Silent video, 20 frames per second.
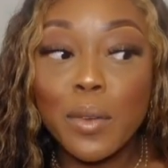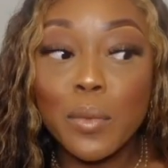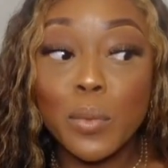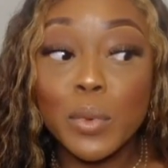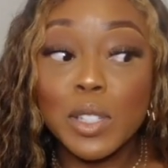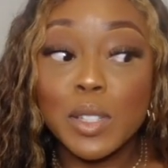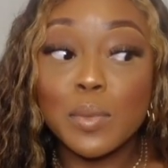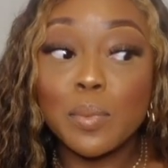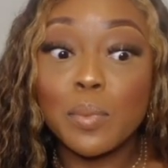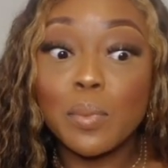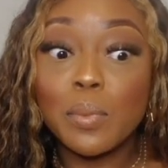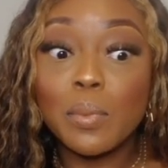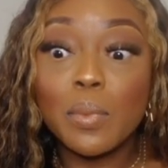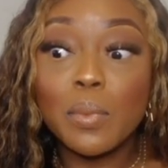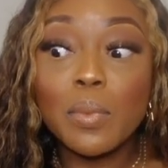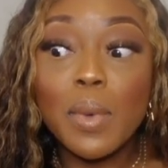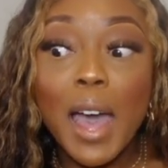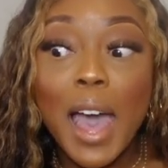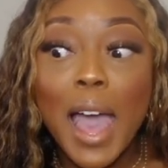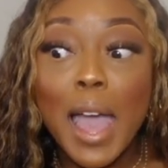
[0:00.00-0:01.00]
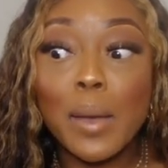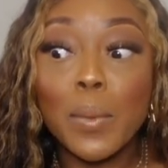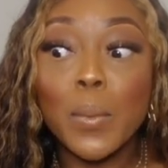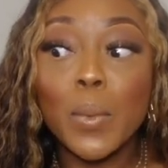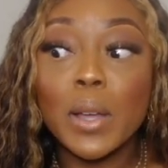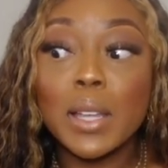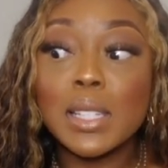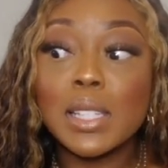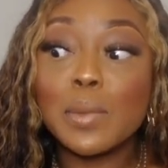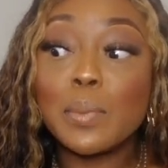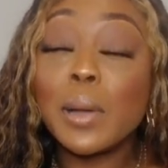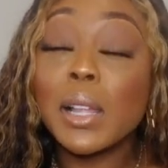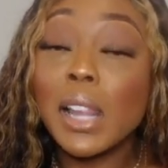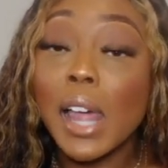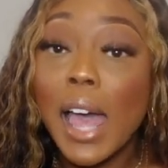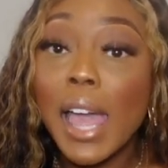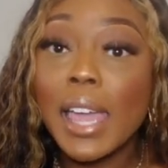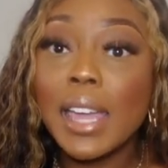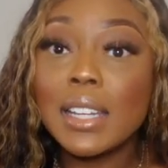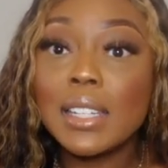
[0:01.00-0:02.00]
was
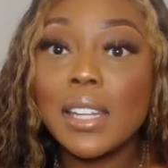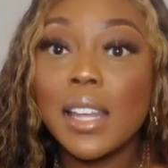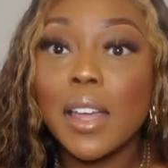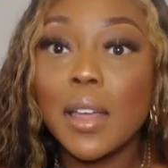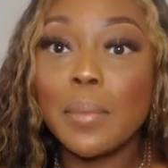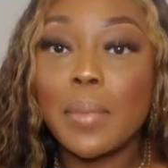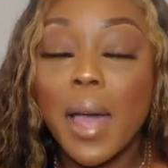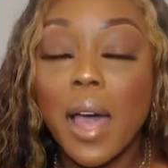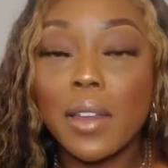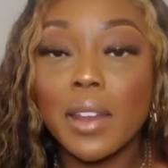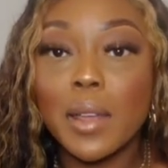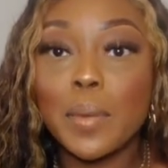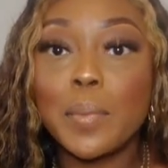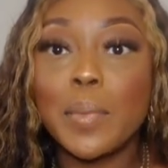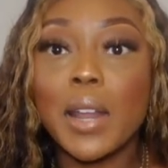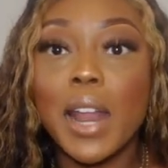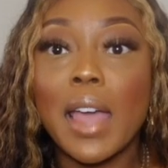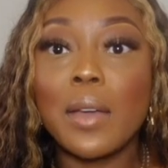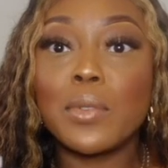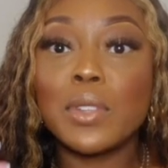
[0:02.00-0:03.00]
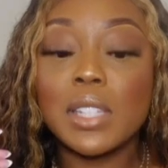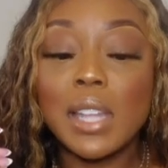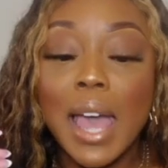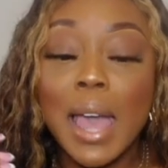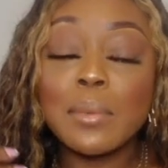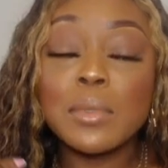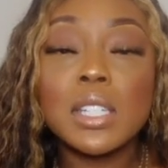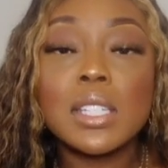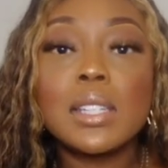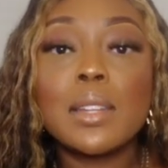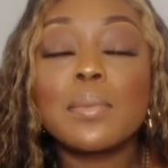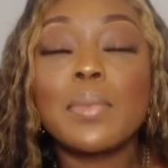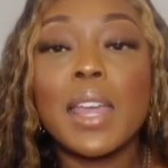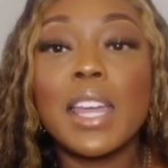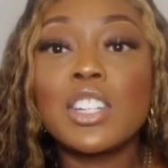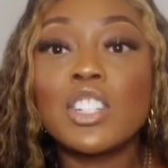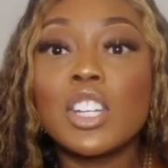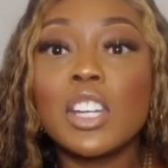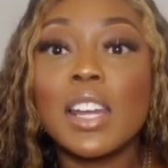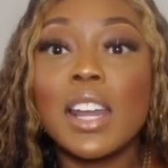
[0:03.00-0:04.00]
polite about it, but I'm just
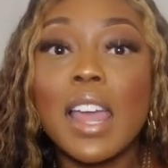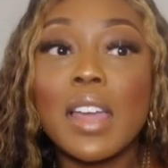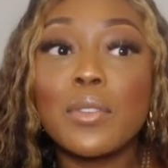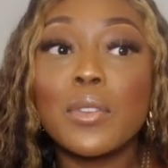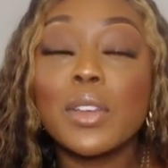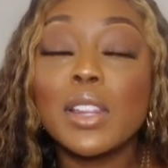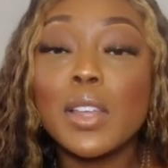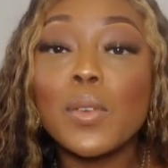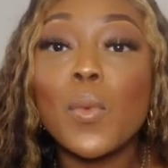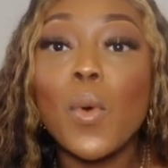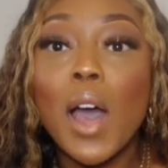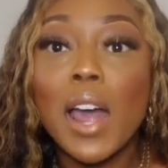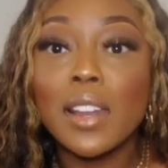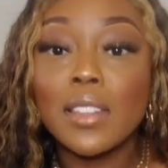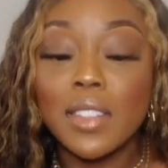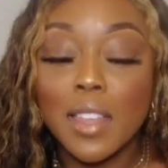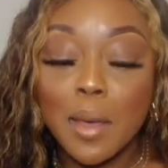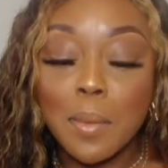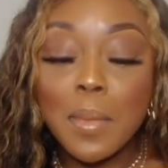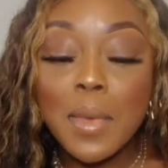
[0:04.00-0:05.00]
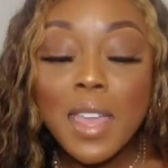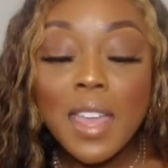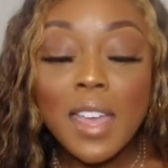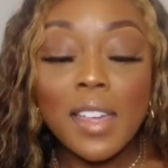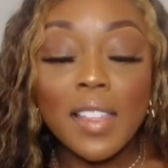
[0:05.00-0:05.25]
impatient, and I really wanted them.